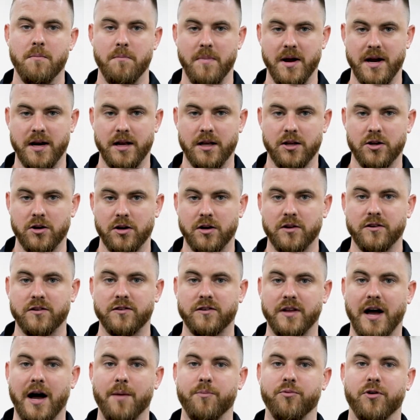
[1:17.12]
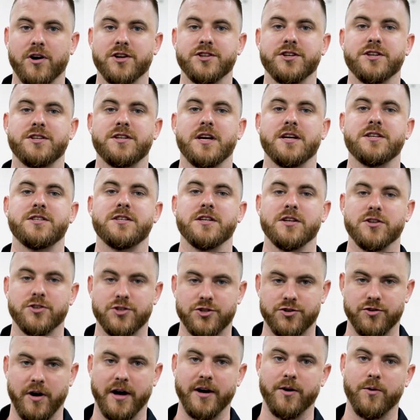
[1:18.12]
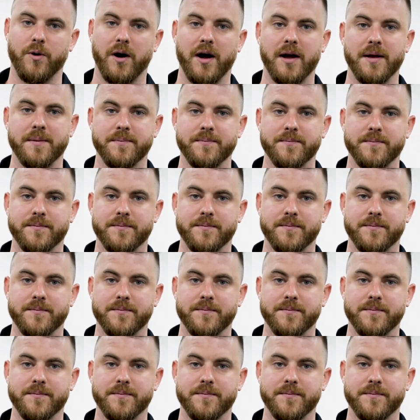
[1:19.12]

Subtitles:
meaning you can start pressure testing straight away.